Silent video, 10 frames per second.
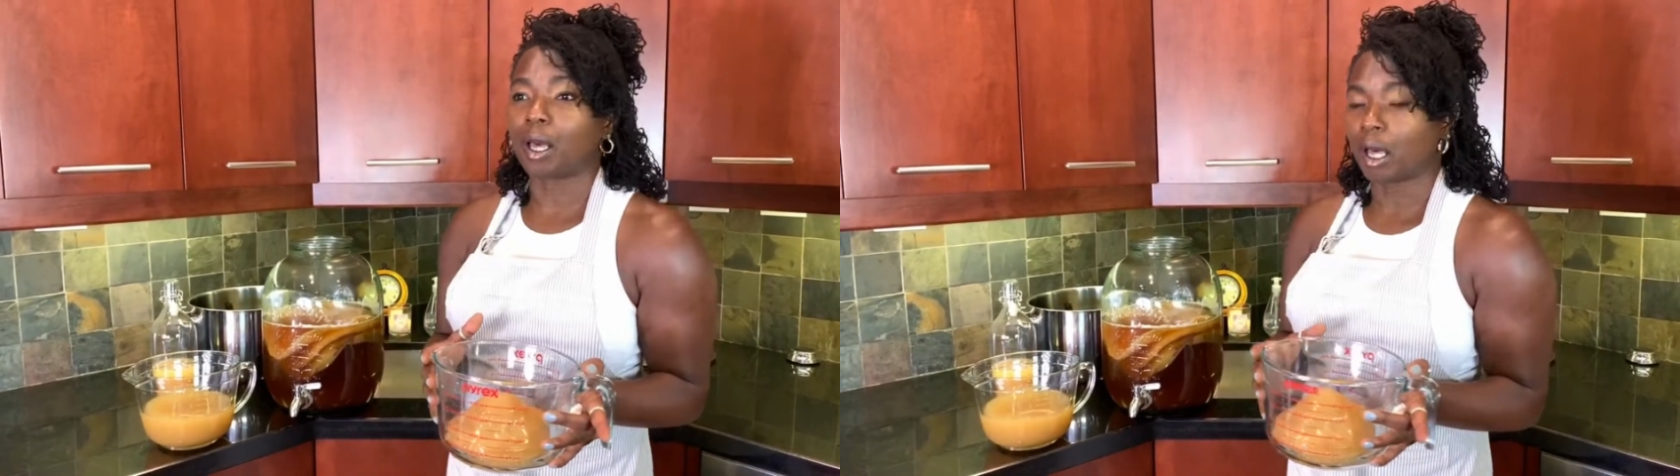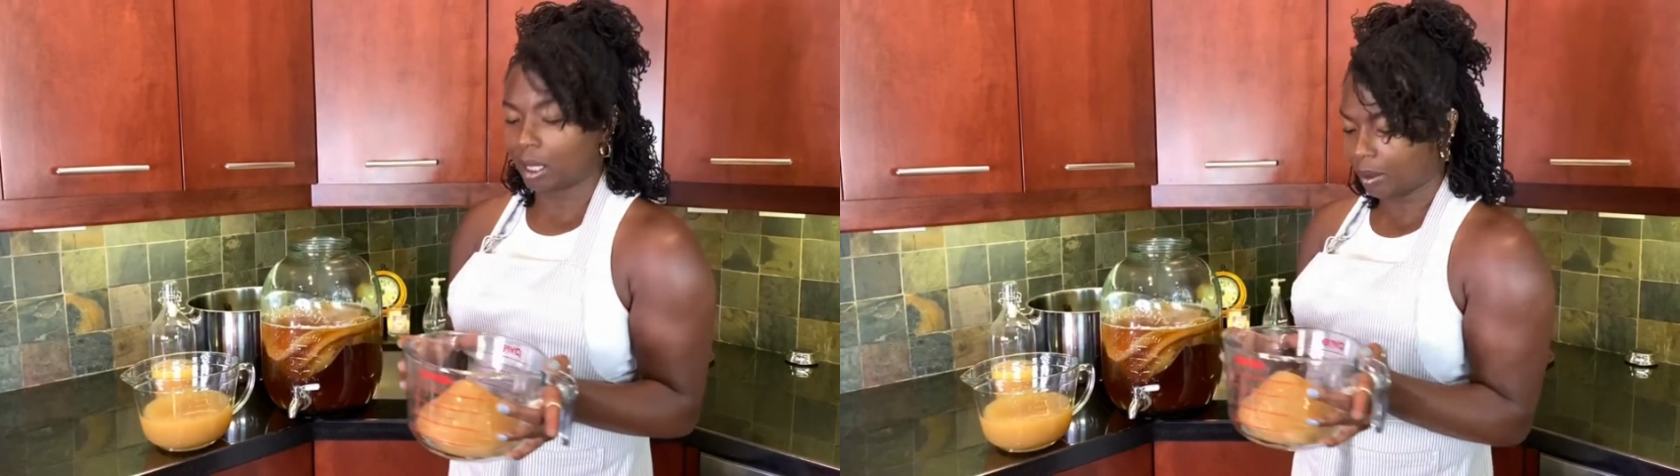
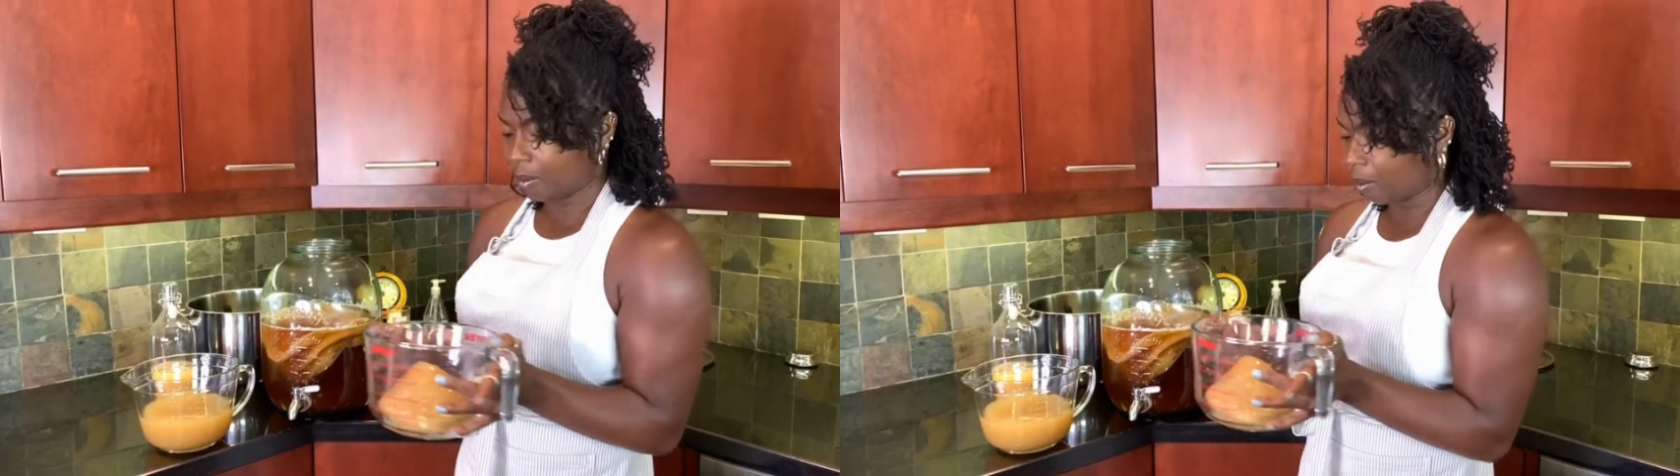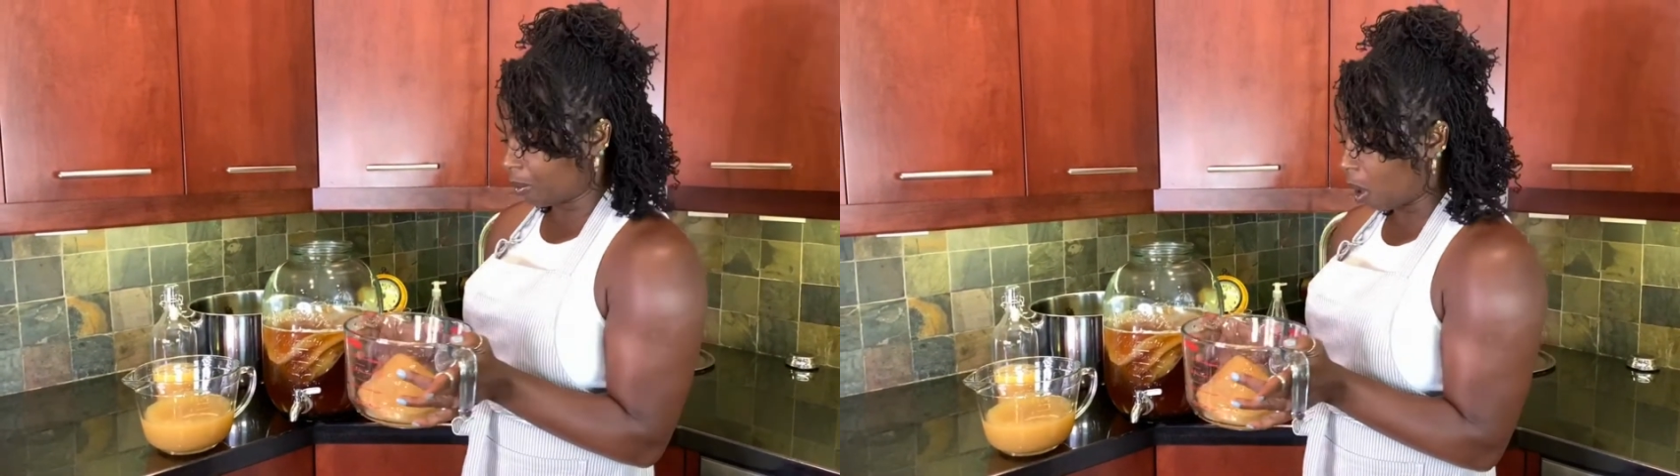
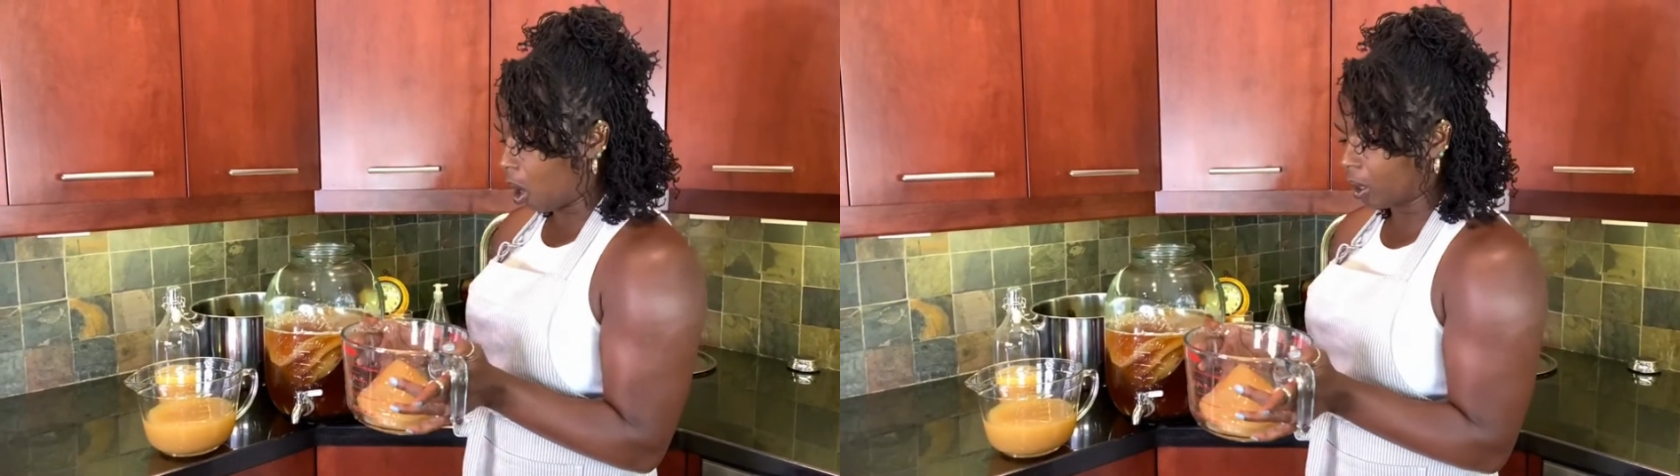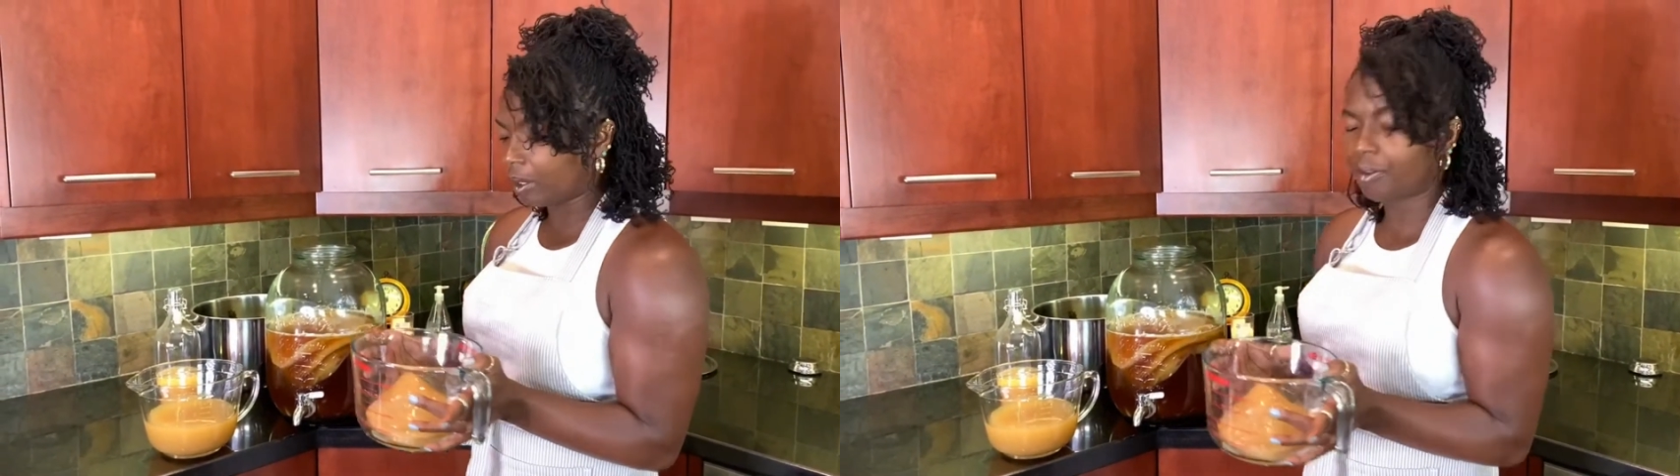
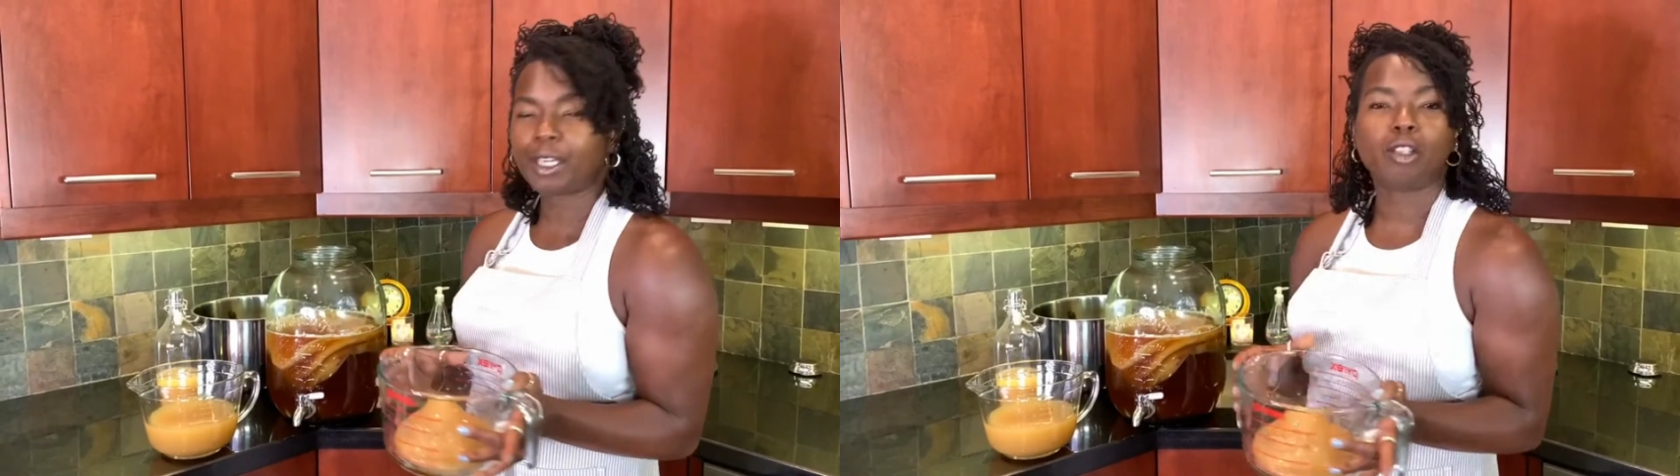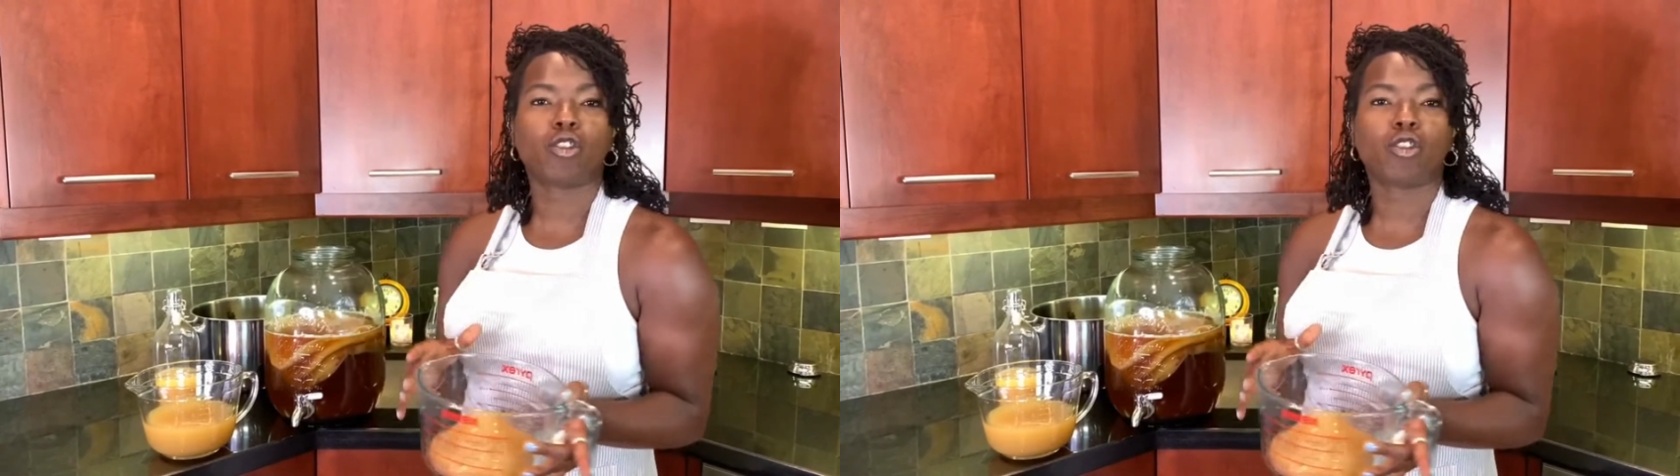all of it.